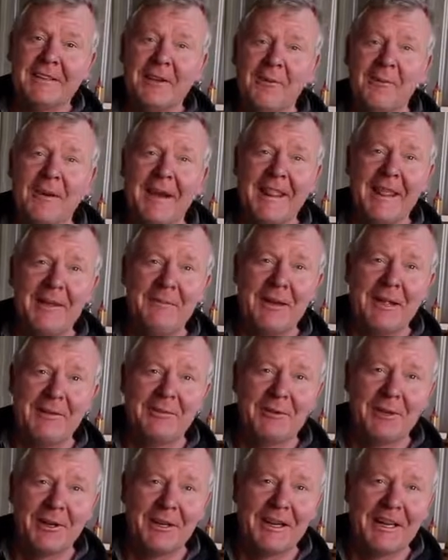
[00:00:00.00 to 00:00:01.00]
got one of them
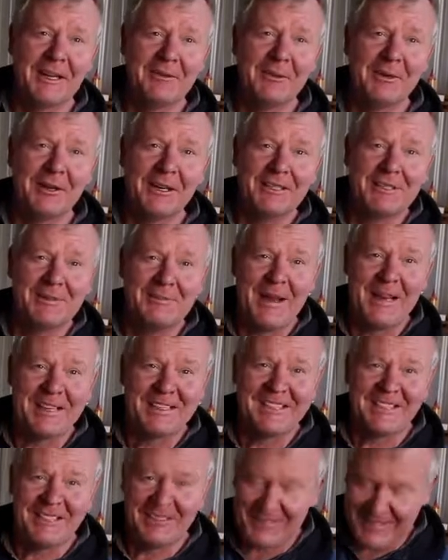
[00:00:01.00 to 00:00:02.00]
left on it anymore. I
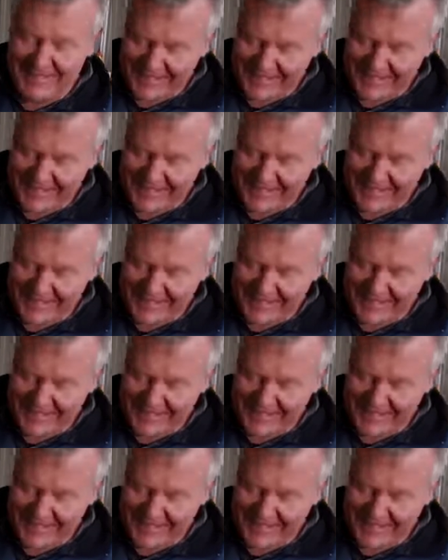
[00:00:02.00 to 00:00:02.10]
smashed it off